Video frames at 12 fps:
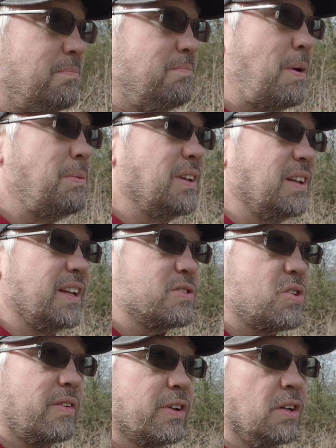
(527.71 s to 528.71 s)
maybe a little
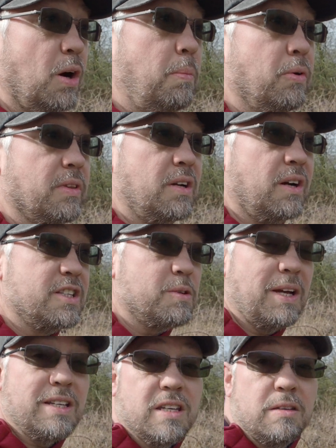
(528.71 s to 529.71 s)
extravagant. I bought the
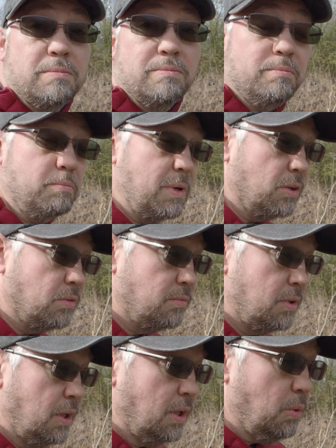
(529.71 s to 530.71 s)
9-18mm
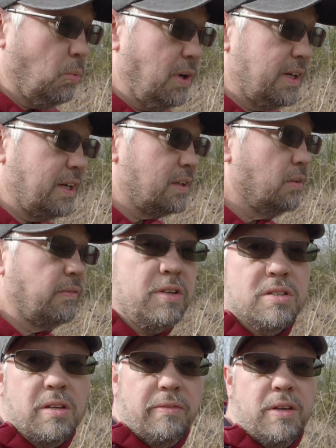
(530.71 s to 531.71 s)
wide angle. I've
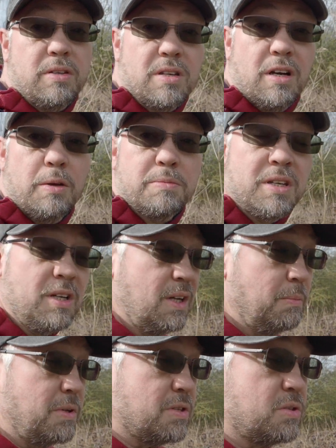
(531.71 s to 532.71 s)
used it a few times,
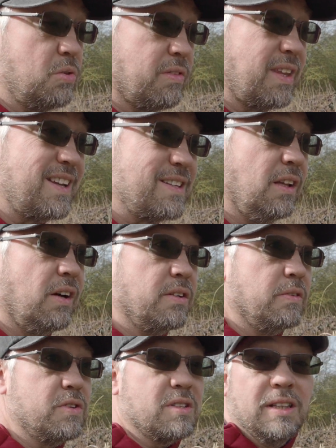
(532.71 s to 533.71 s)
but it's the sort of thing it's light
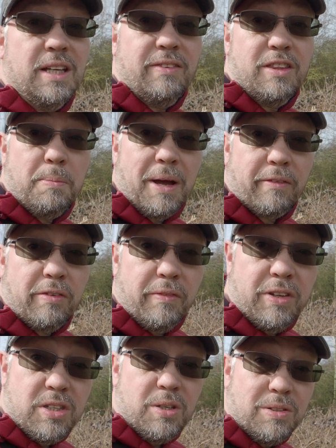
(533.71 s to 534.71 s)
enough just to leave in the bag for
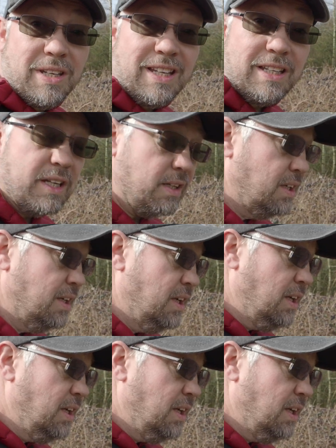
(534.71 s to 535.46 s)
if you do need it.